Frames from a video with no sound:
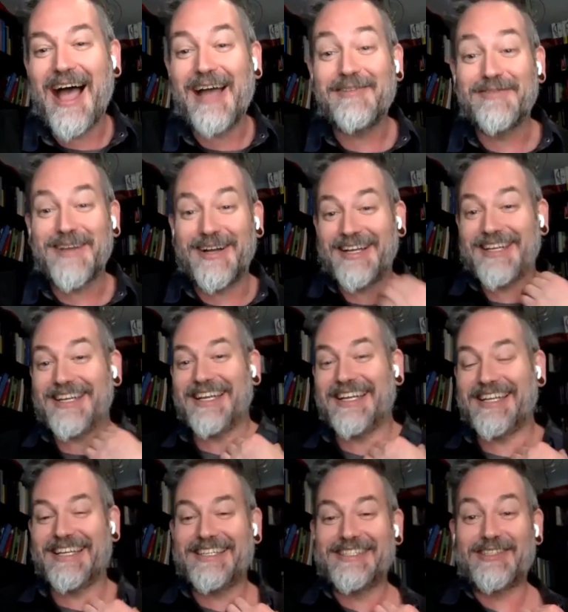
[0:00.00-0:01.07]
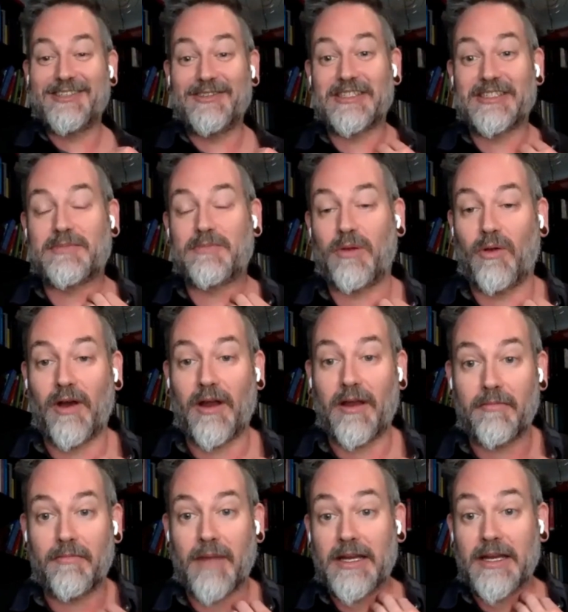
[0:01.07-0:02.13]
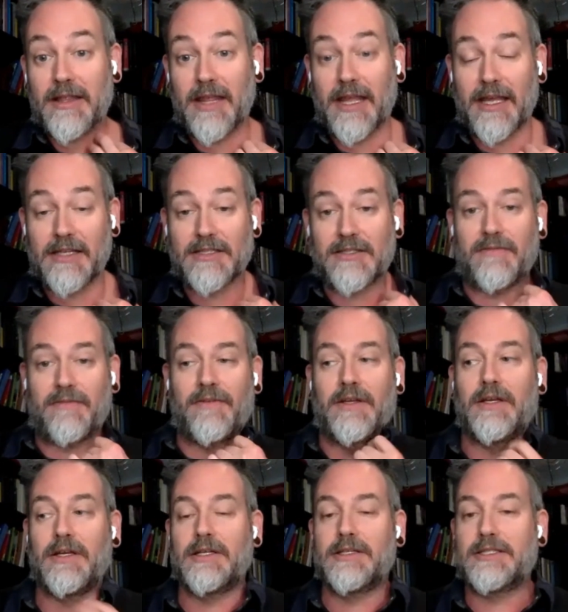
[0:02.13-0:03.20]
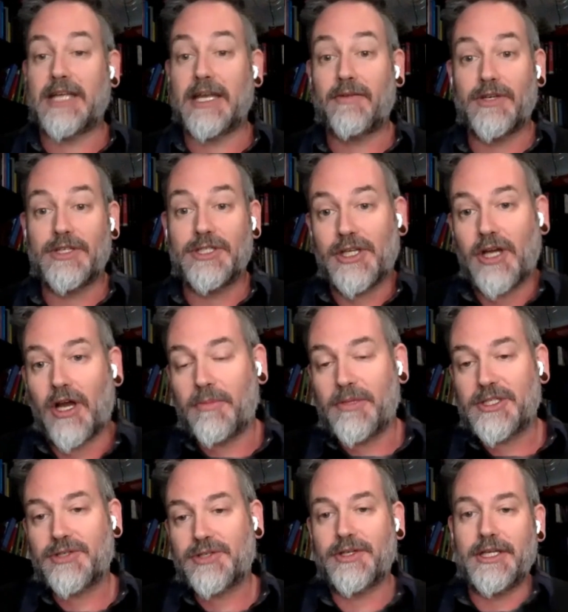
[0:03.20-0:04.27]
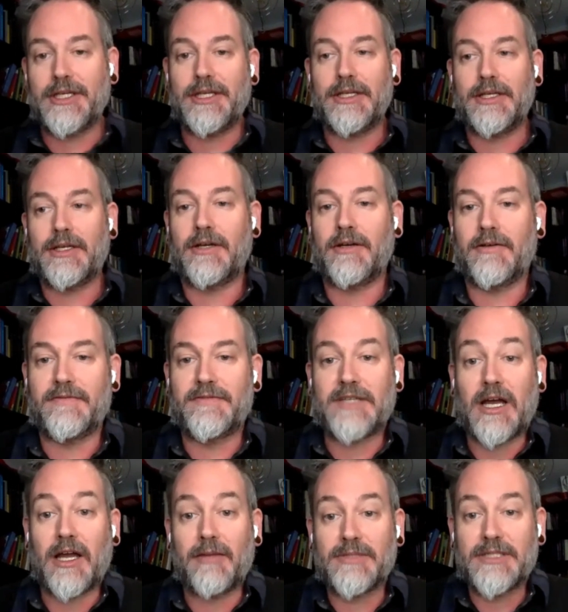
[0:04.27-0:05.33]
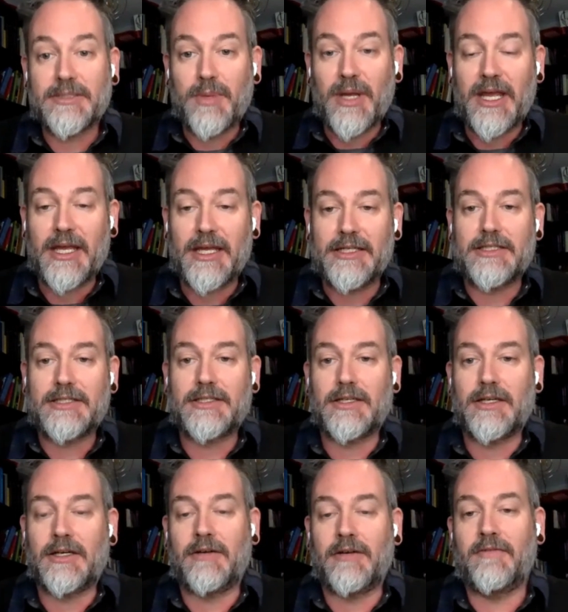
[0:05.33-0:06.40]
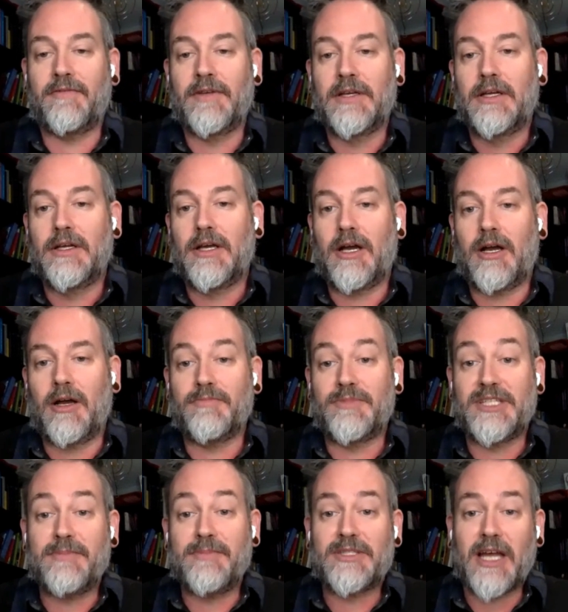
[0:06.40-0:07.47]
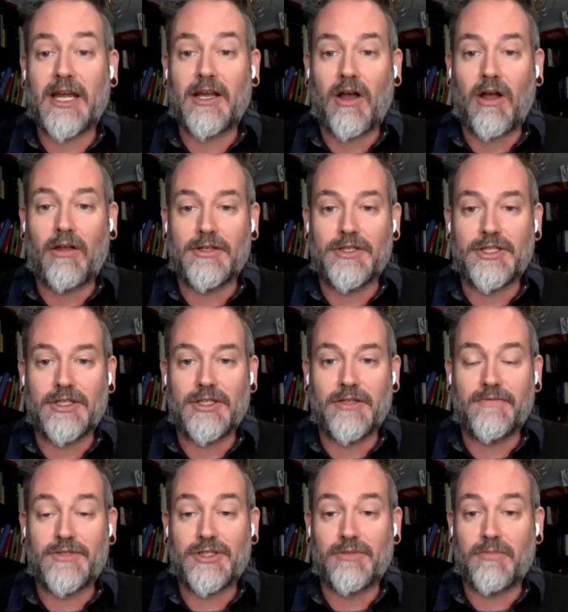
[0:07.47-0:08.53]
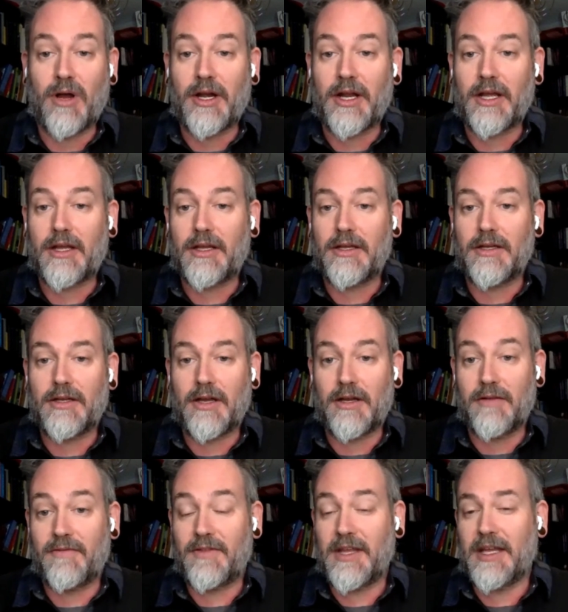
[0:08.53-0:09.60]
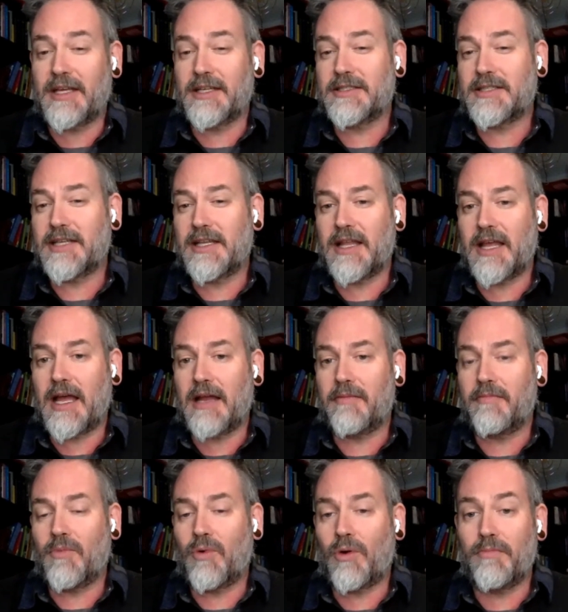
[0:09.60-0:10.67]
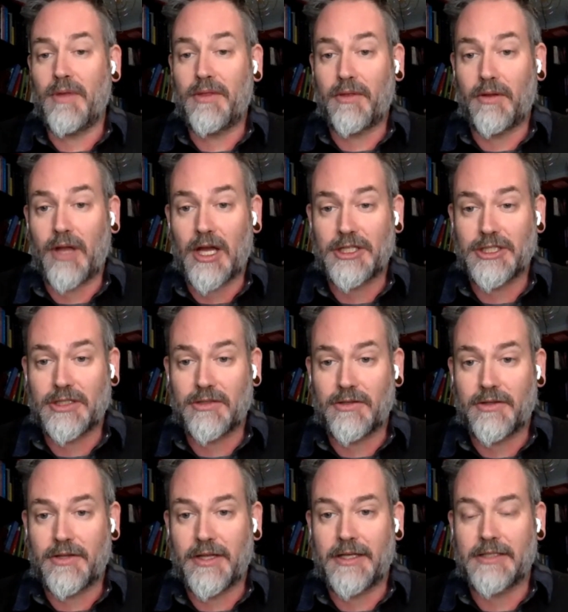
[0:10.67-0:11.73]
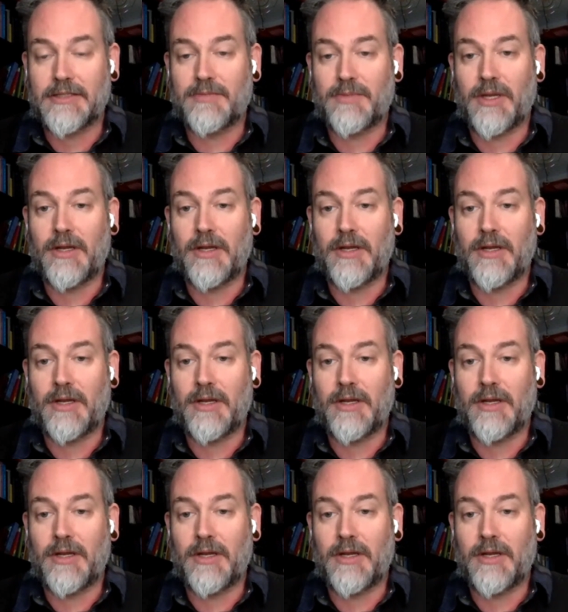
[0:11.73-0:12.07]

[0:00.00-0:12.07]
I've gone into exploring many things of sacred geometry, of time space, of deep psychology, of shamanic kind of things, and that more mythological things,